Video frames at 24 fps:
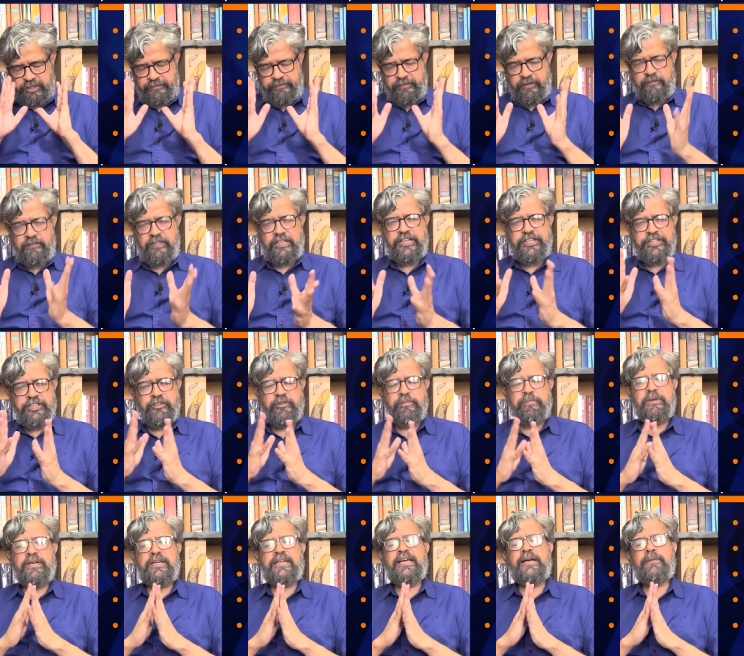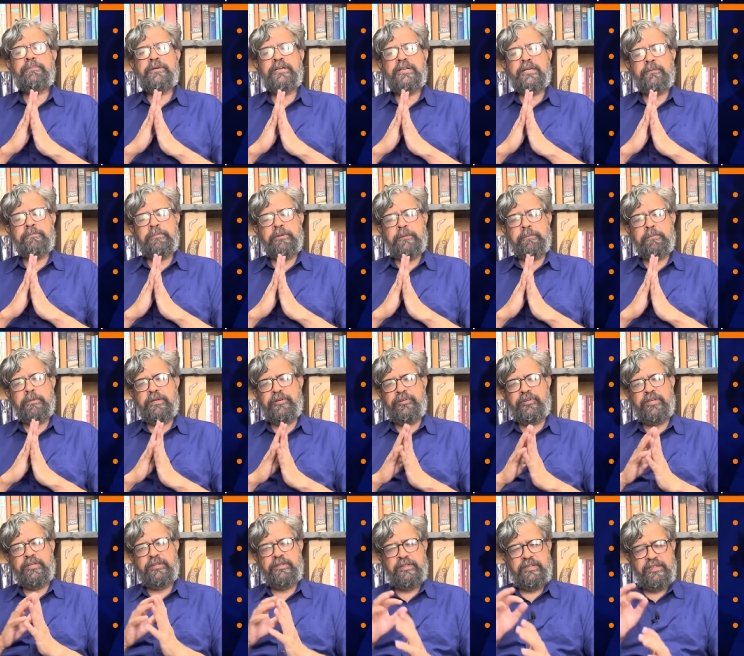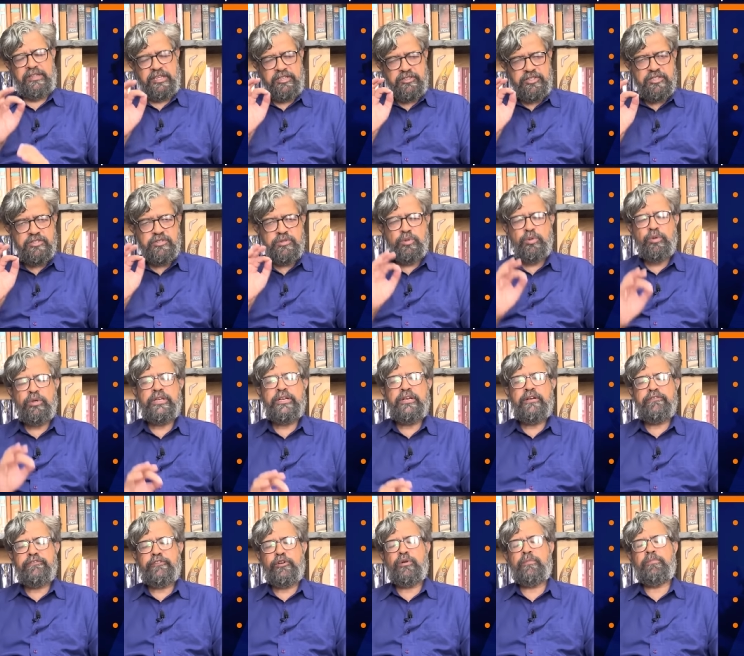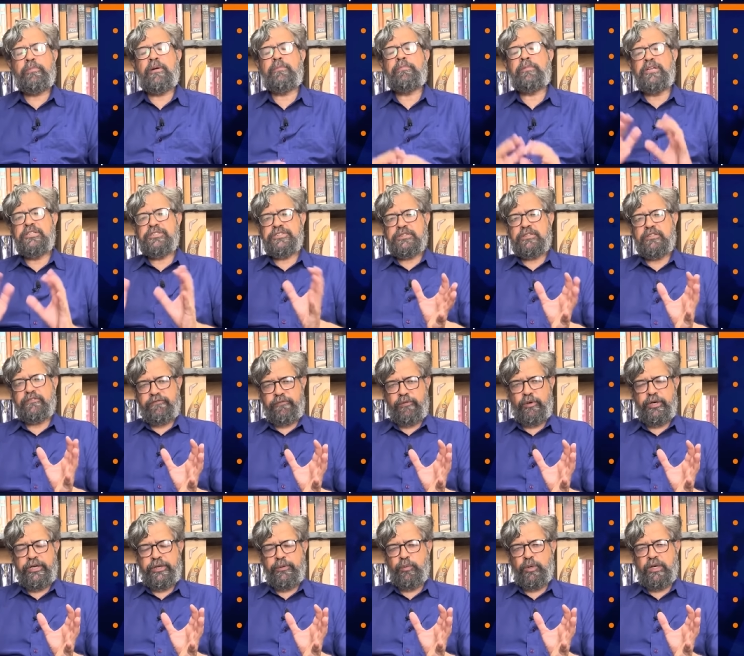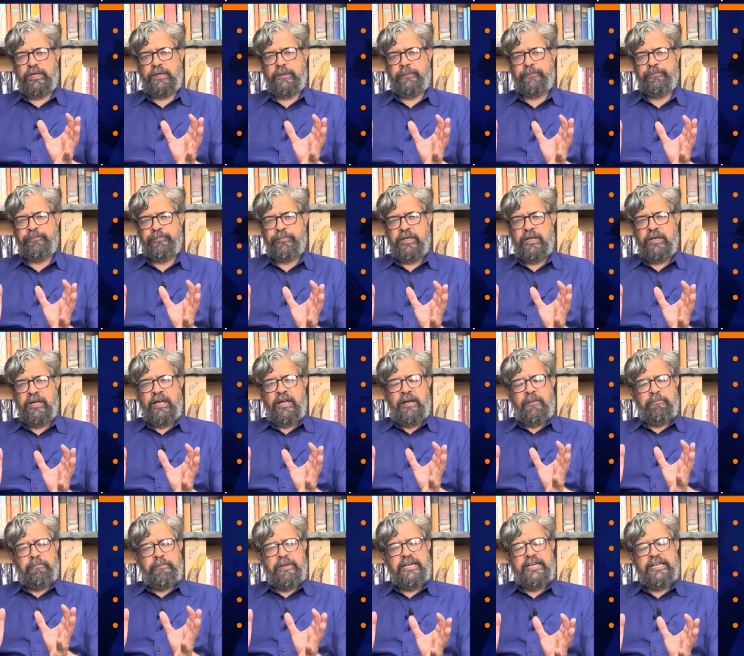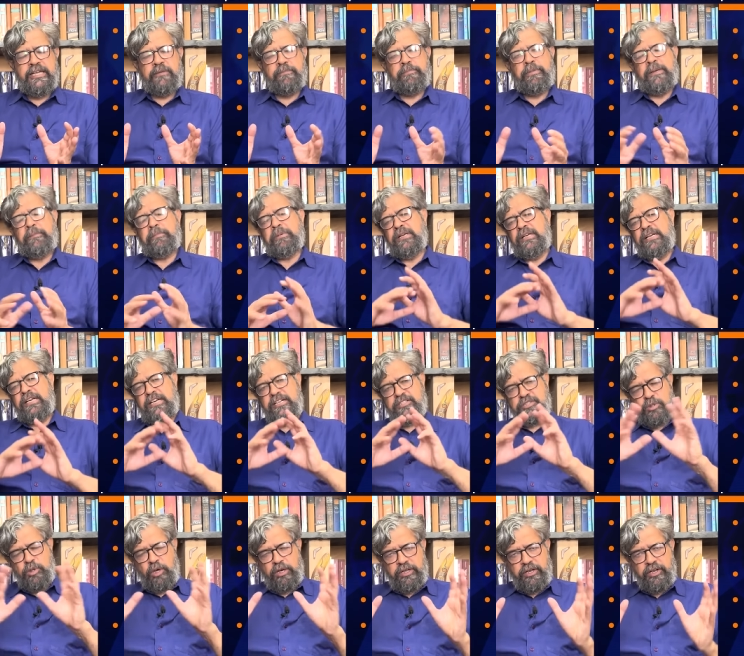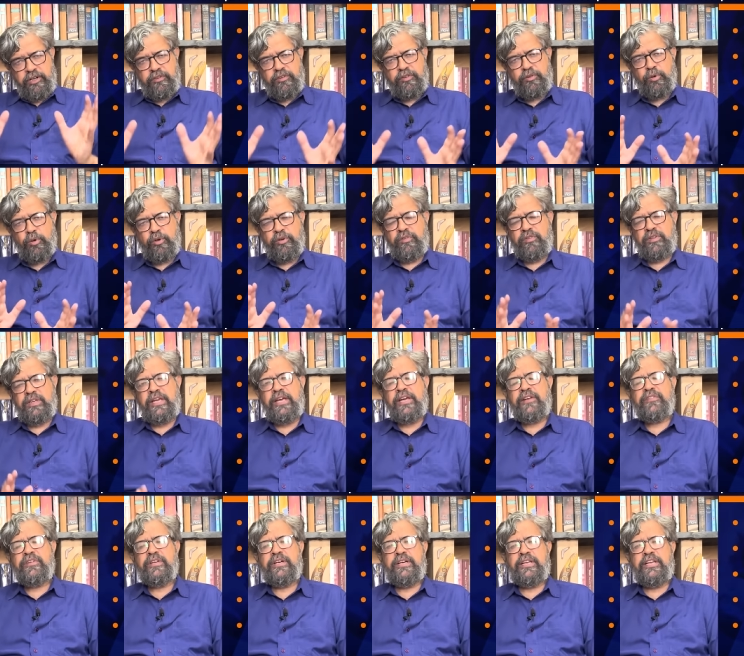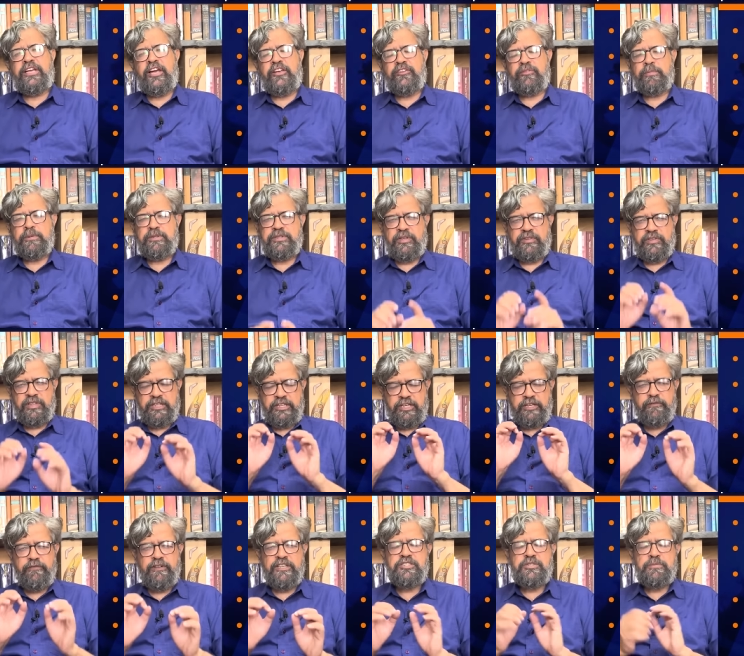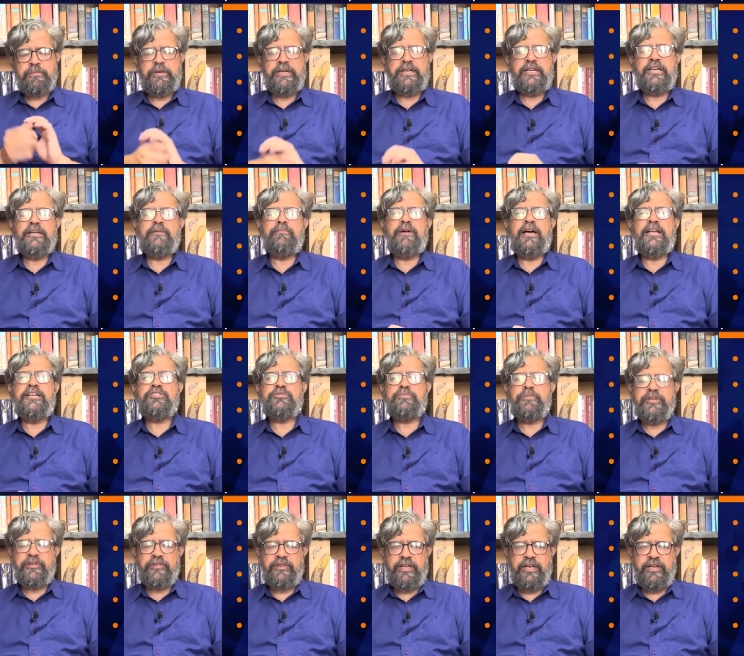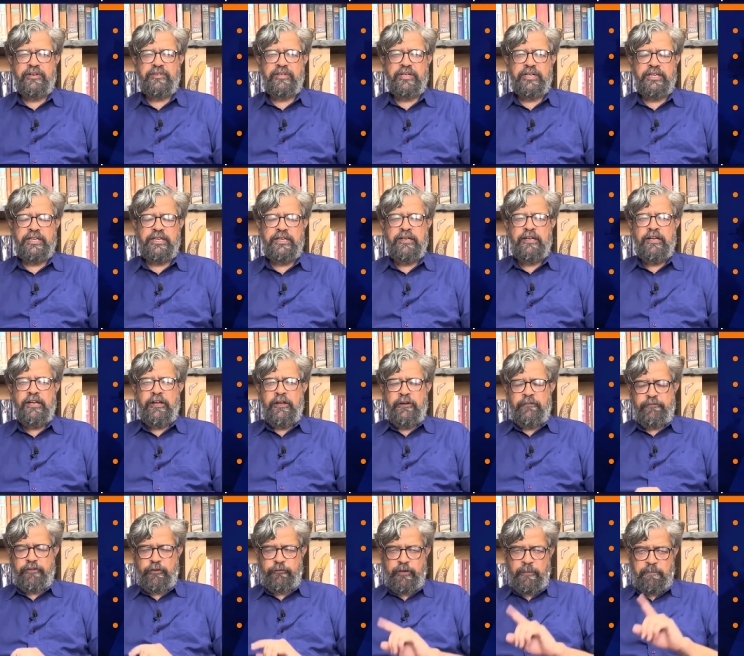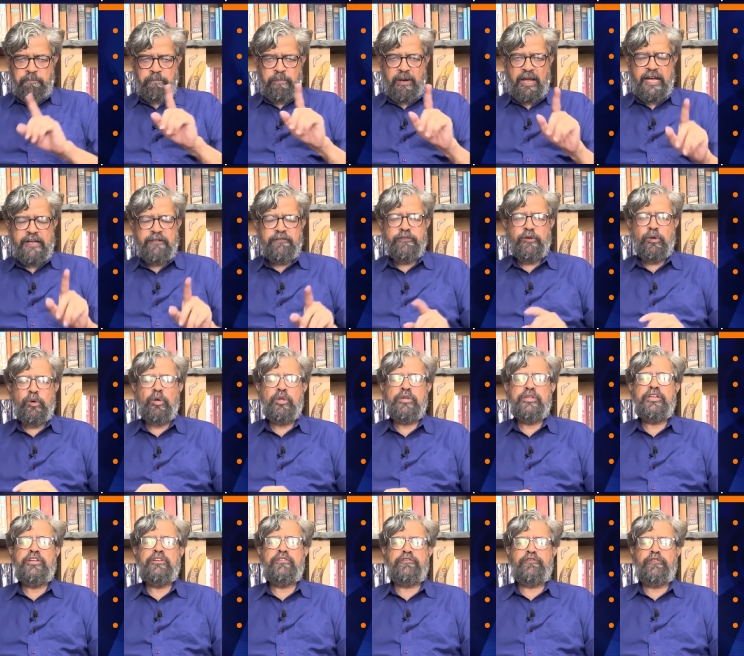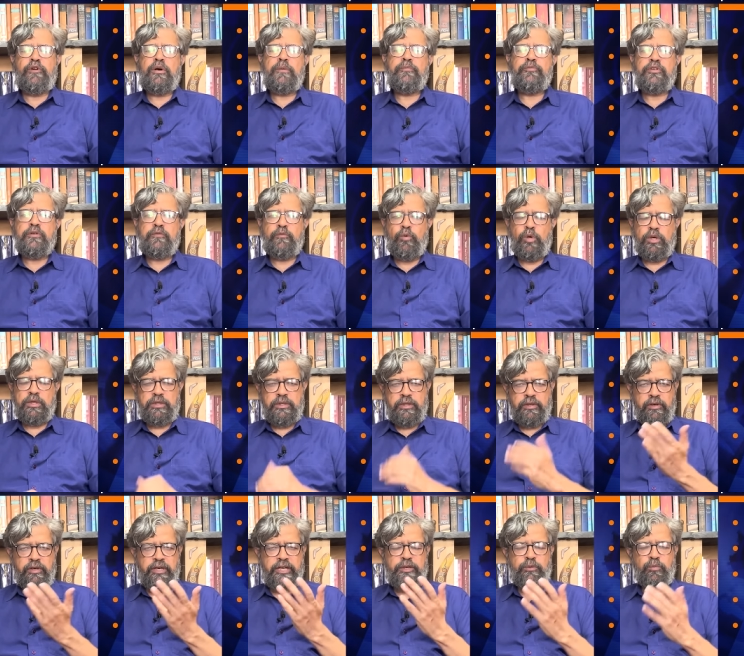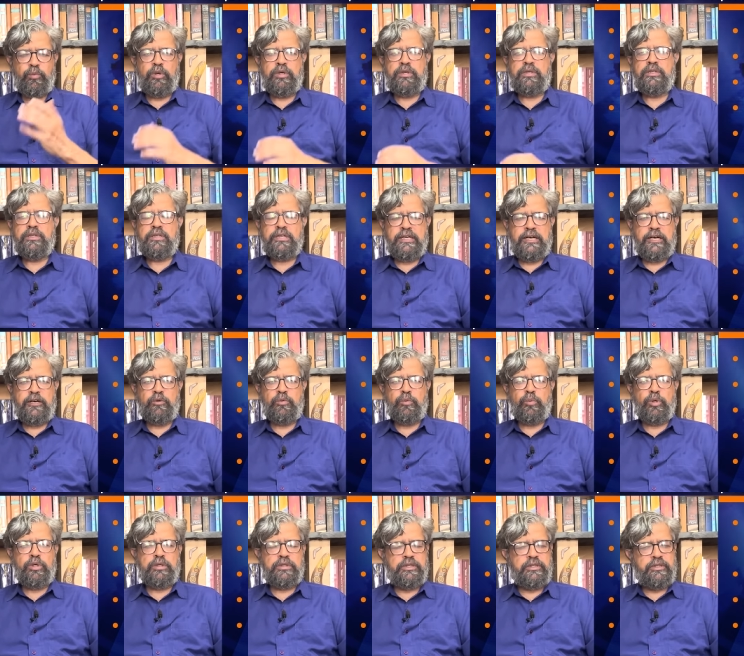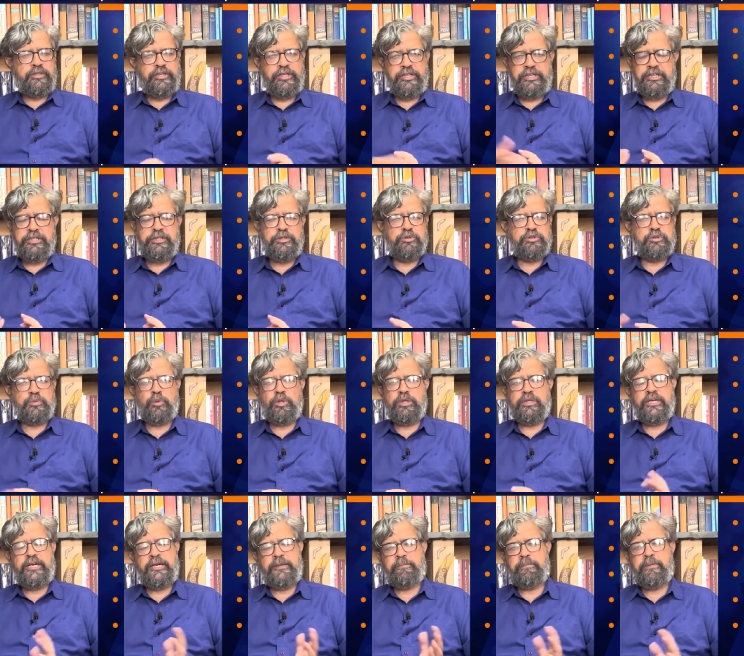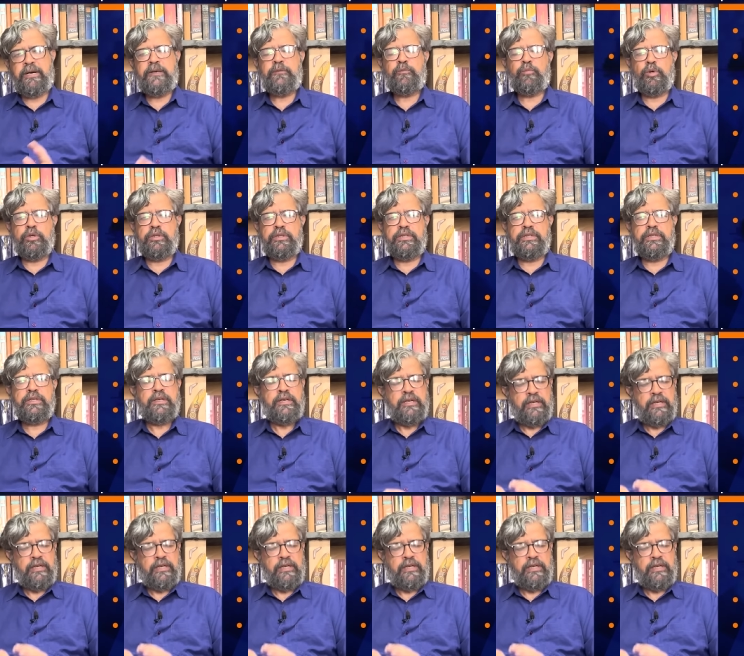liters per capita per person, this is good enough for a population of 41 million people. It's not a resource scarcity as much as an investment and management scarcity, where we plan for all these forms of water, rainwater, groundwater, treated used water, and pipe water,